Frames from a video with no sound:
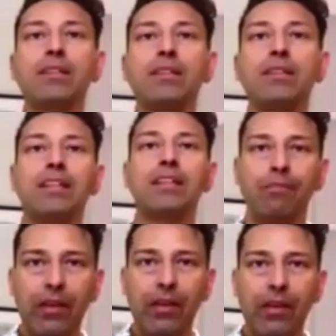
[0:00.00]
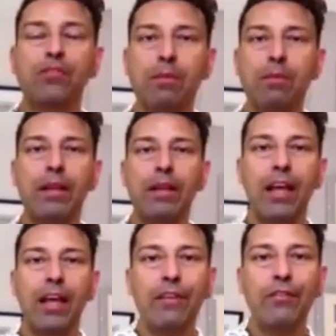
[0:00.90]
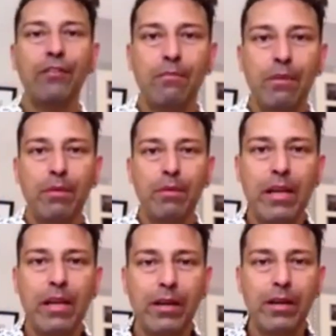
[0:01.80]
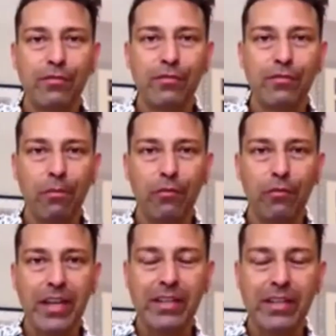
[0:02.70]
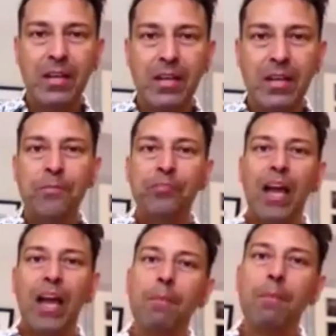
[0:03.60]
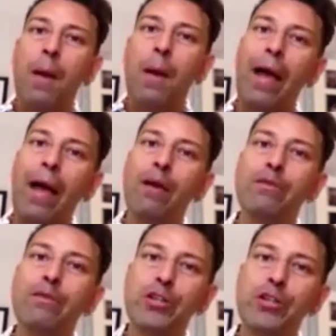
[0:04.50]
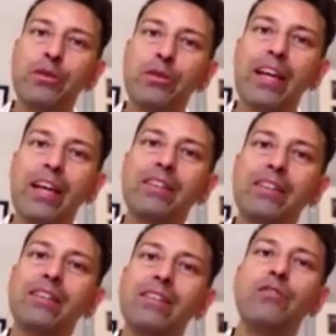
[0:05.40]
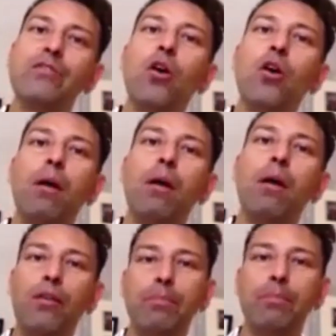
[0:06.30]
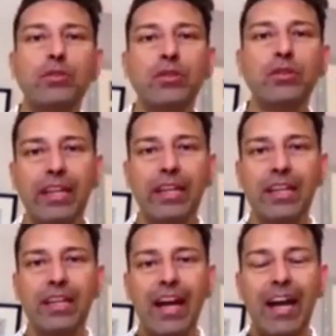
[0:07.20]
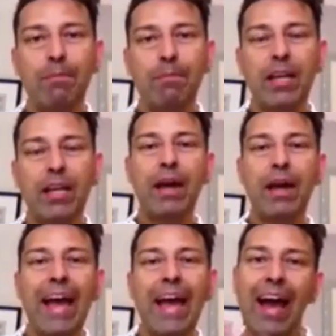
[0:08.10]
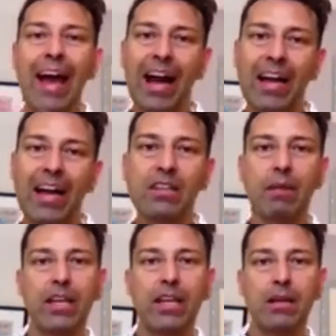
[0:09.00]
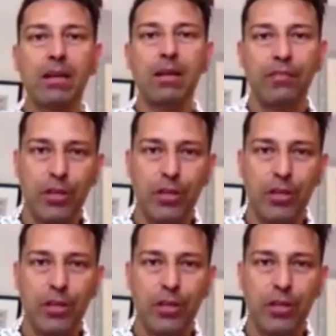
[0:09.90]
and I've obviously made a living out of being a makeup artist for a number of years. But how did you get down your path of beauty and become hair and makeup professional?